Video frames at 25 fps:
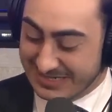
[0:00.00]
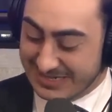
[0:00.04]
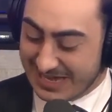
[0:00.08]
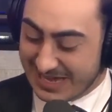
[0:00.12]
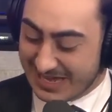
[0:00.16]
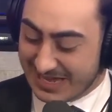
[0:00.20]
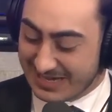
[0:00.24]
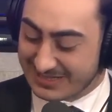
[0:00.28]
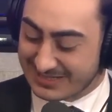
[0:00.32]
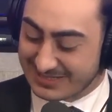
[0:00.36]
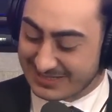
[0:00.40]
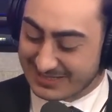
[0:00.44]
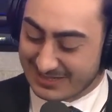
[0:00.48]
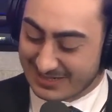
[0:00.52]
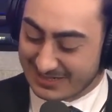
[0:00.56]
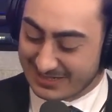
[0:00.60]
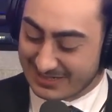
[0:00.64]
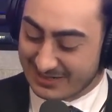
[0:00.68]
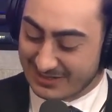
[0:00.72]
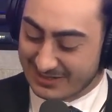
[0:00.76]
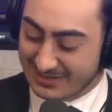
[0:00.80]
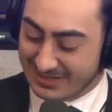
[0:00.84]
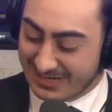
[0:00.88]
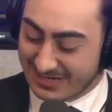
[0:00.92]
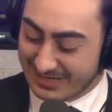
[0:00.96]
and it's like,
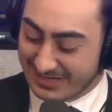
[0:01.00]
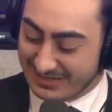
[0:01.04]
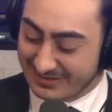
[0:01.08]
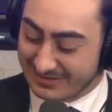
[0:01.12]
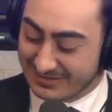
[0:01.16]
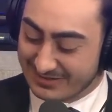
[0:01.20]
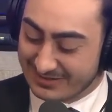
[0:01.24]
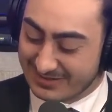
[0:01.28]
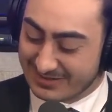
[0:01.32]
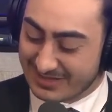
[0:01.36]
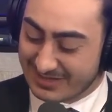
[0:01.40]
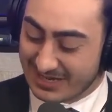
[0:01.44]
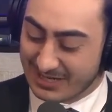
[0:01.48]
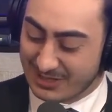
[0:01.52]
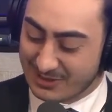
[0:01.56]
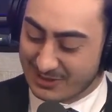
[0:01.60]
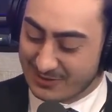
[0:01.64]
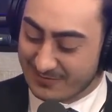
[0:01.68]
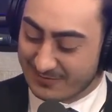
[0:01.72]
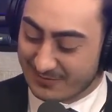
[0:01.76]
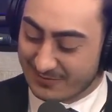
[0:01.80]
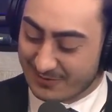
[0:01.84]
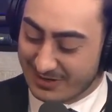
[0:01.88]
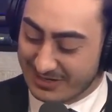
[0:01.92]
okay, thank you for